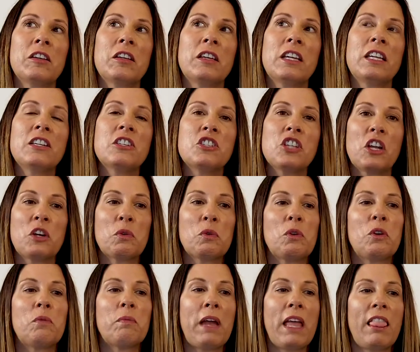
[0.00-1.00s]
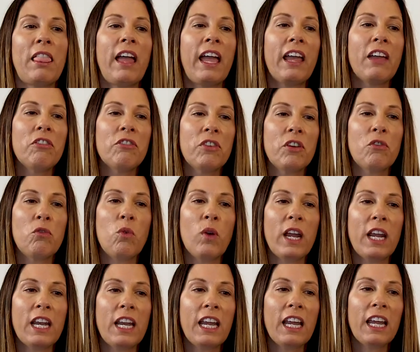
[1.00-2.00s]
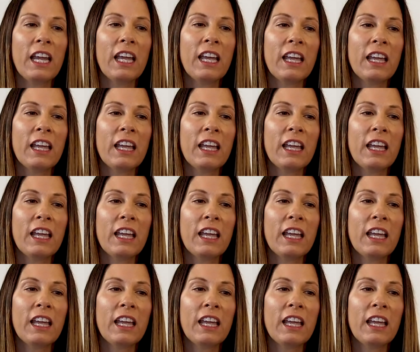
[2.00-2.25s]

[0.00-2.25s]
in general, my life of waiting.